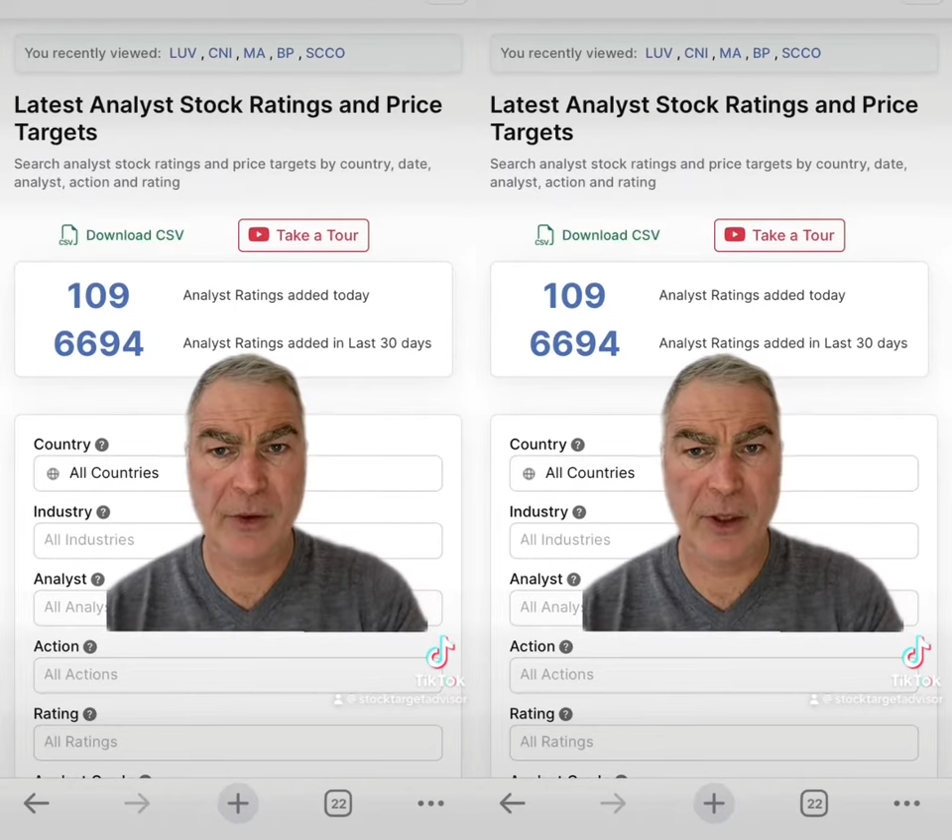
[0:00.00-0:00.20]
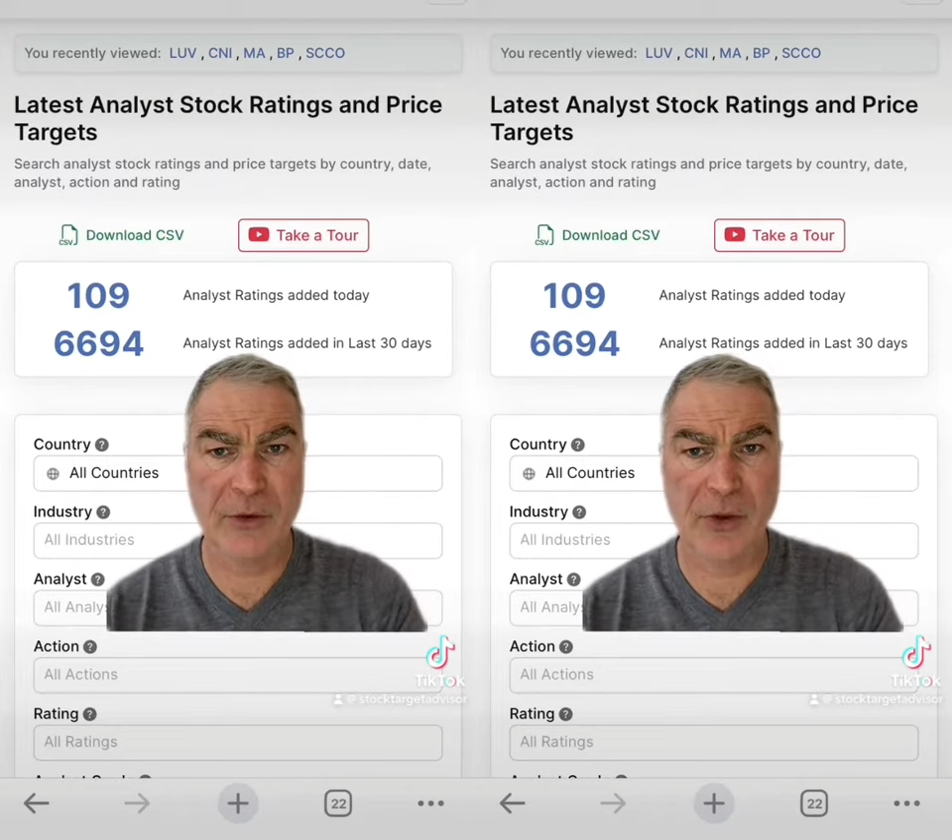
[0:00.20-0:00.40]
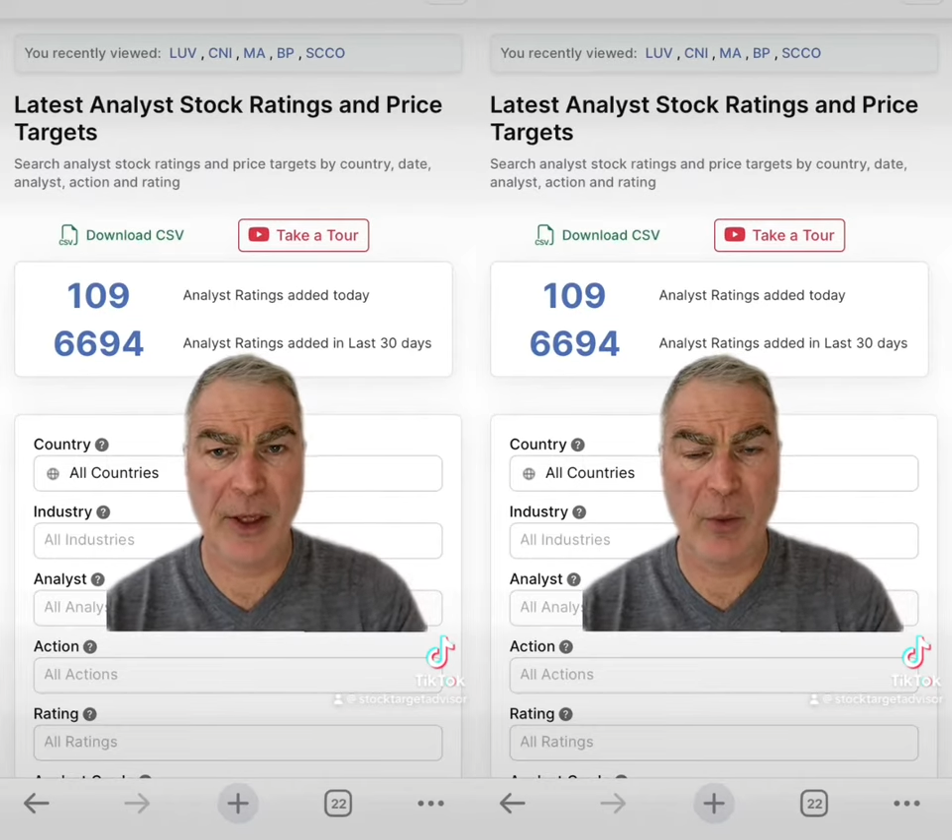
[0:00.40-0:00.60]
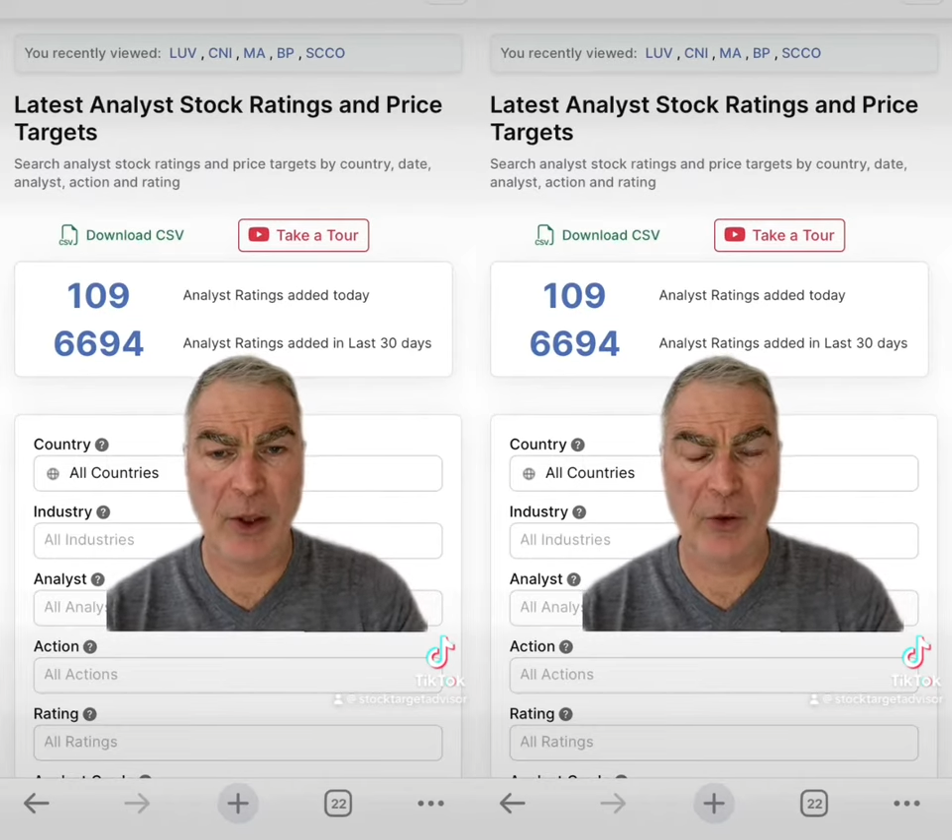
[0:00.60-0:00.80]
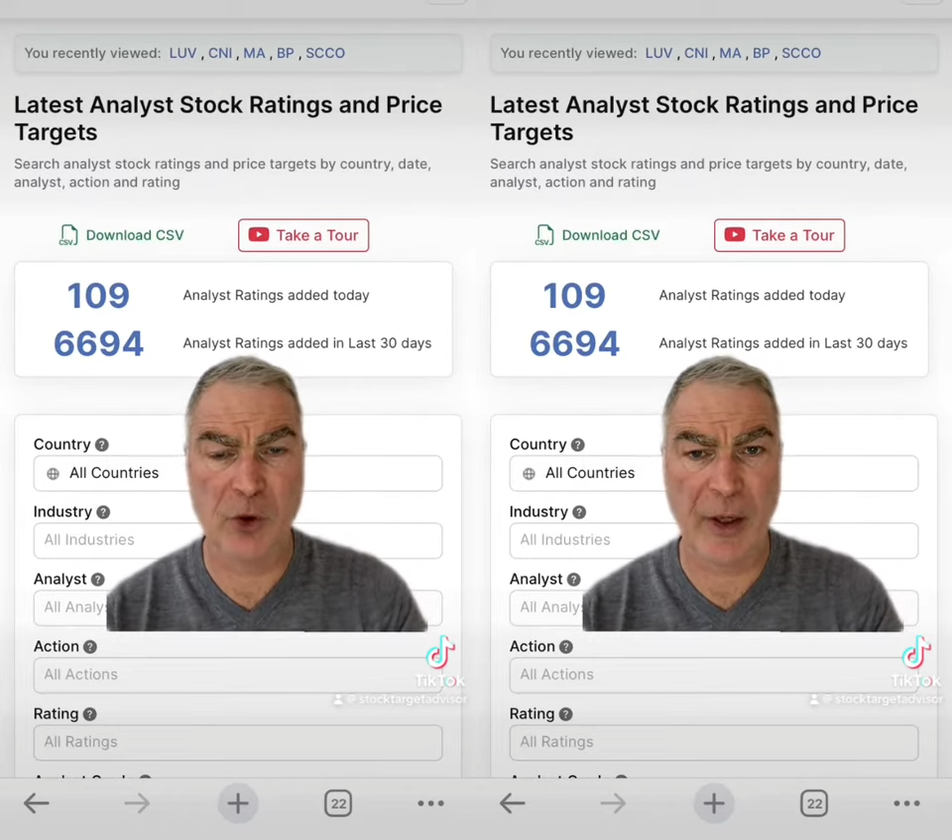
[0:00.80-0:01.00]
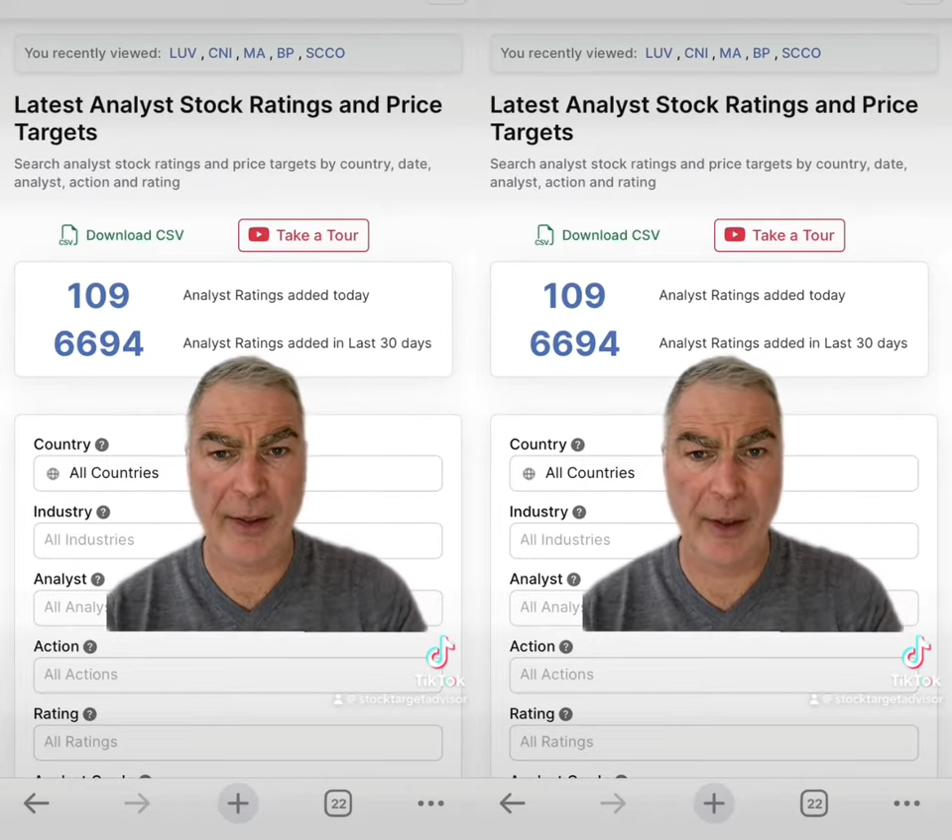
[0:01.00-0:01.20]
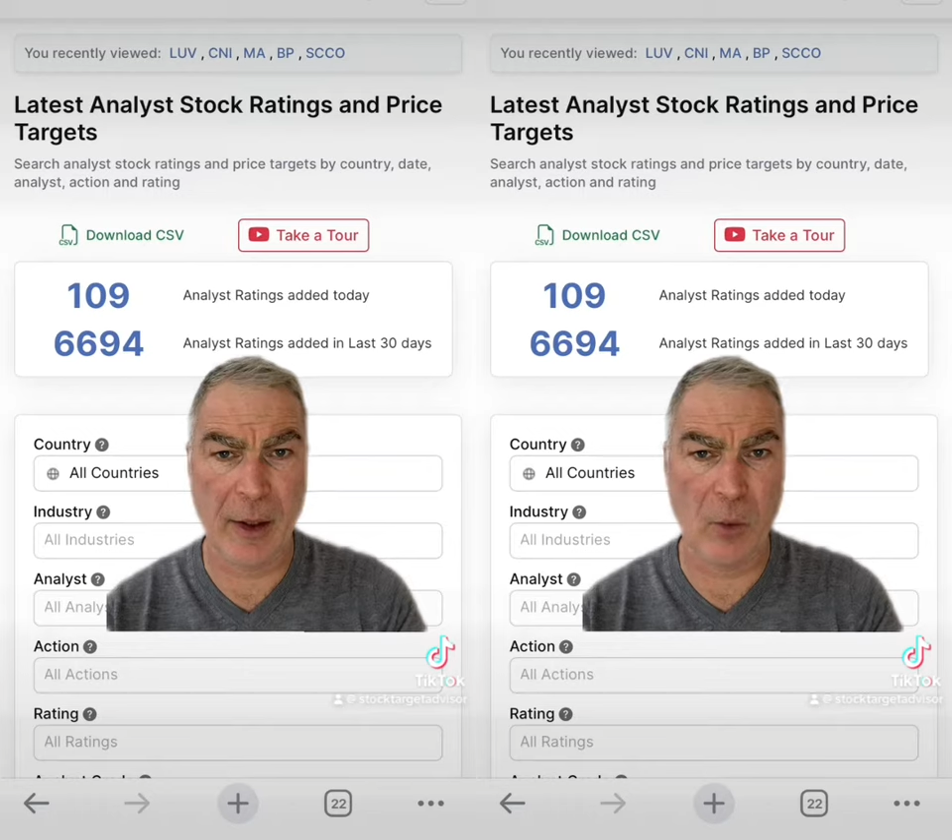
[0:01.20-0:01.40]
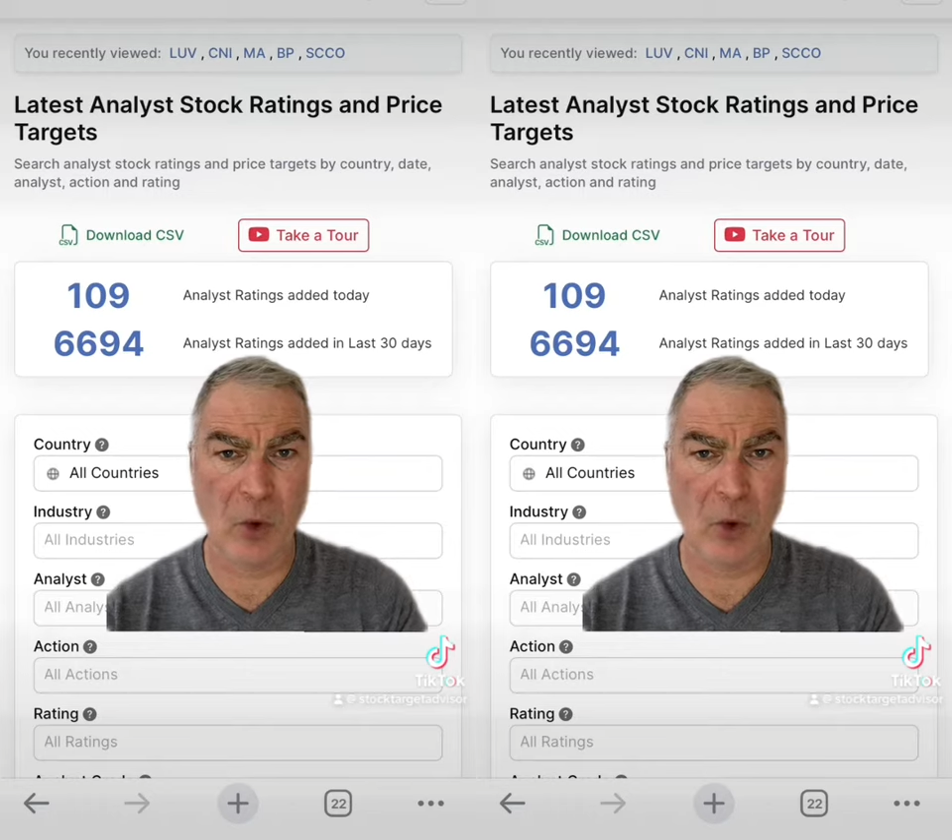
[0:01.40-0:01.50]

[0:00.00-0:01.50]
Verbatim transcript: uh, today we are tracking